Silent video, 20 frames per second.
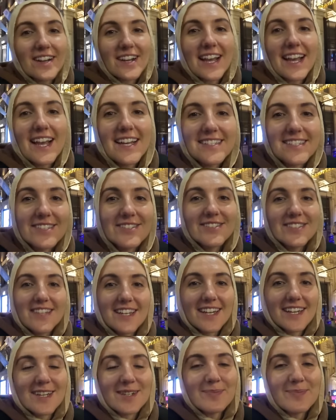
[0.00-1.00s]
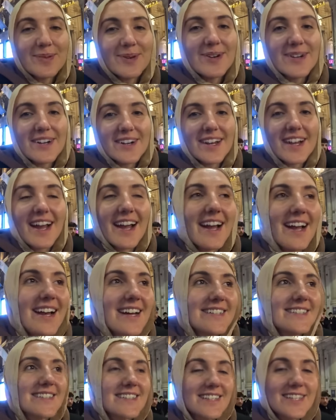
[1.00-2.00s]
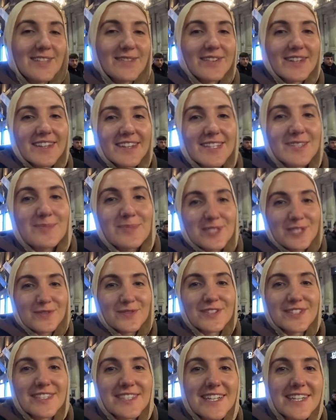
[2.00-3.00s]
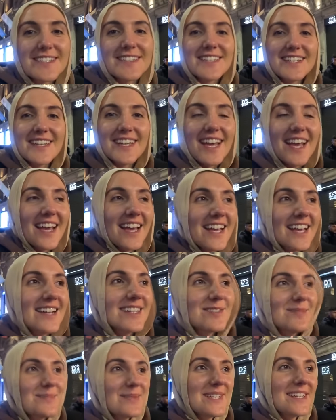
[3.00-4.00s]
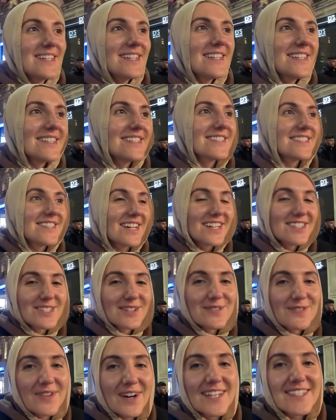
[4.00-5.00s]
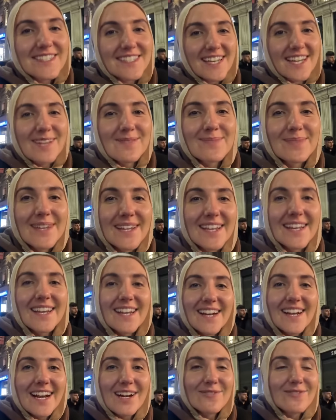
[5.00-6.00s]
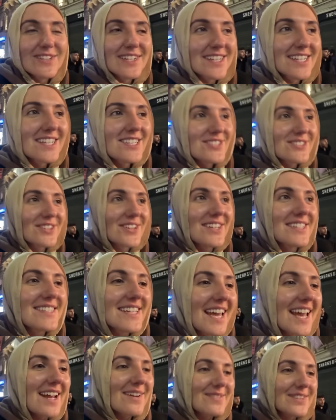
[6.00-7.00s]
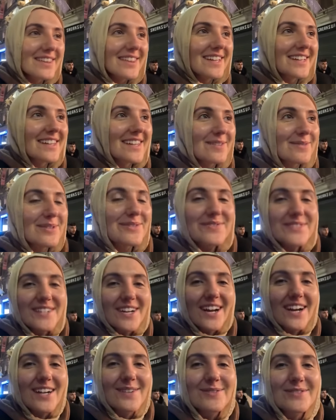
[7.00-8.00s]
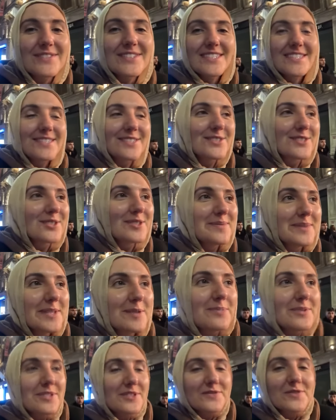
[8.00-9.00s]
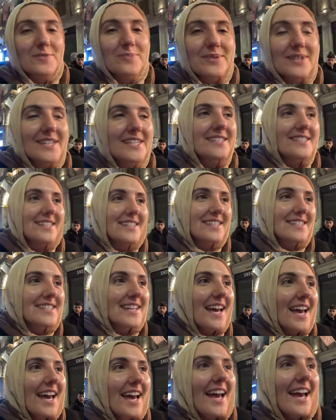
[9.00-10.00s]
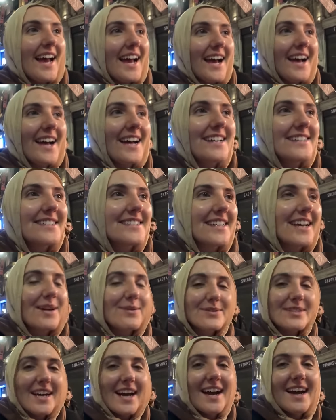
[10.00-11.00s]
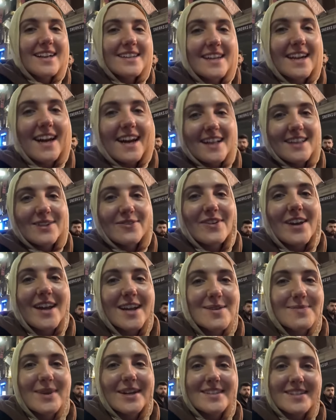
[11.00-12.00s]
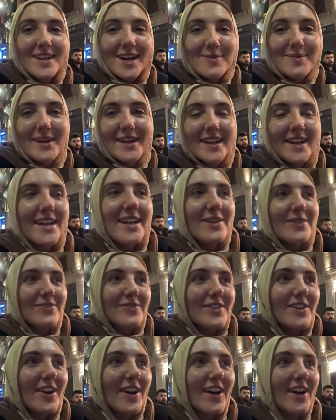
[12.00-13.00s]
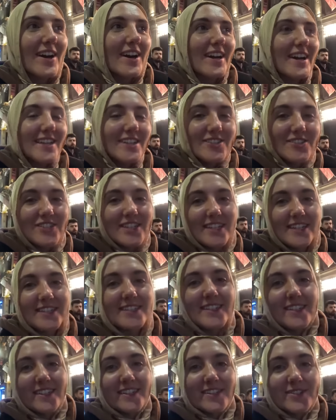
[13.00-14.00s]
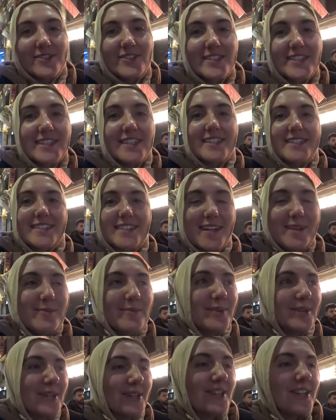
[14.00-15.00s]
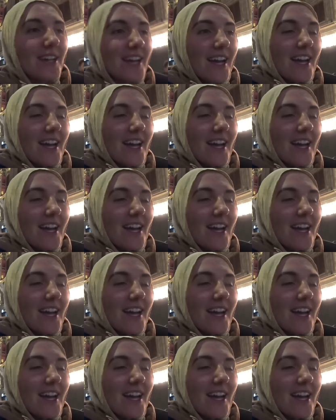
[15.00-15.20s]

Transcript: heading to the airport and leaving this beautiful city. It's been such a fun time being here. I've really enjoyed everything that we've done. We've seen so many beautiful places and I would highly, highly recommend coming if you are interested in going to Istanbul.